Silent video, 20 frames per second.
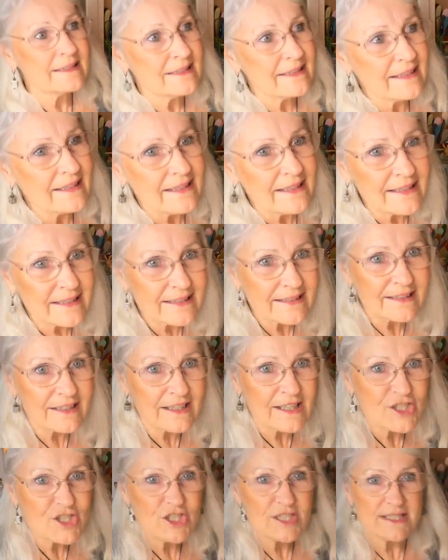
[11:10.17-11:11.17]
and it
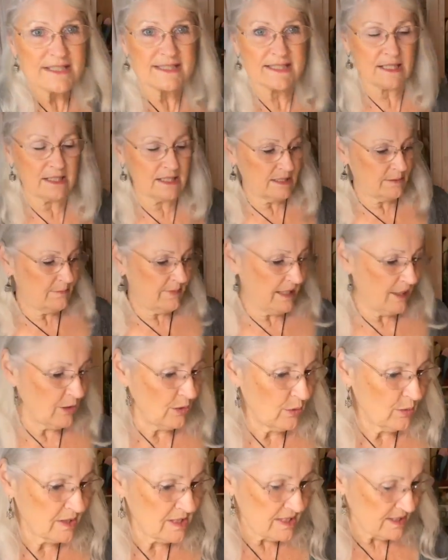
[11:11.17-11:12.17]
because she's going to be
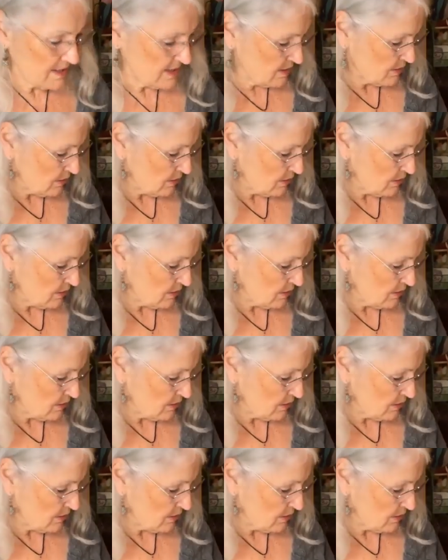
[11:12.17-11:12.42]
going to